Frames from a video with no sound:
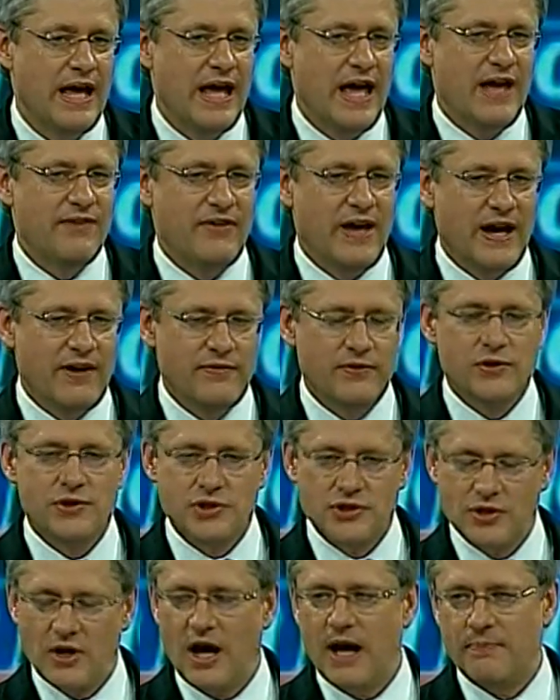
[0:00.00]
have ever
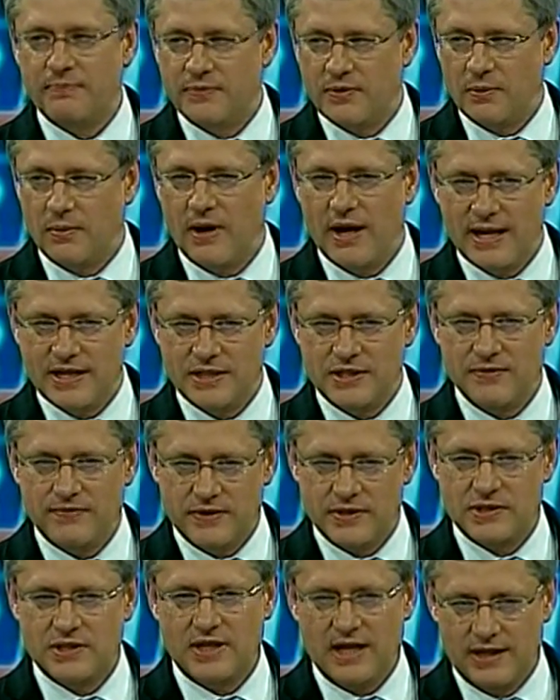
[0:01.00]
stopped the rise of
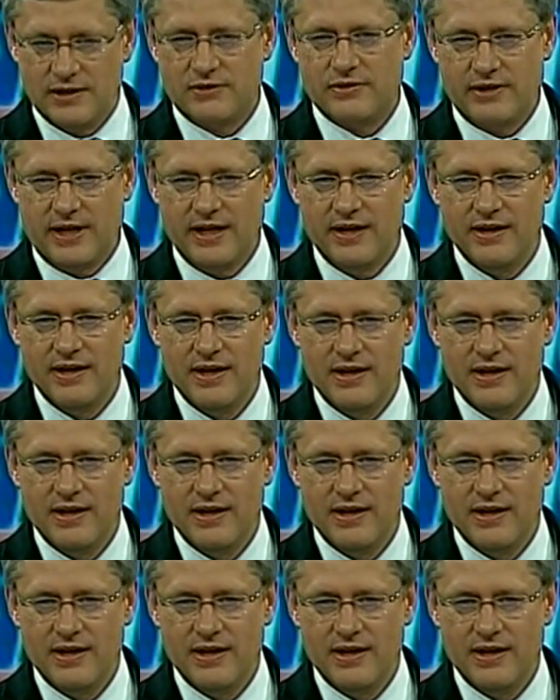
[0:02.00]
this country.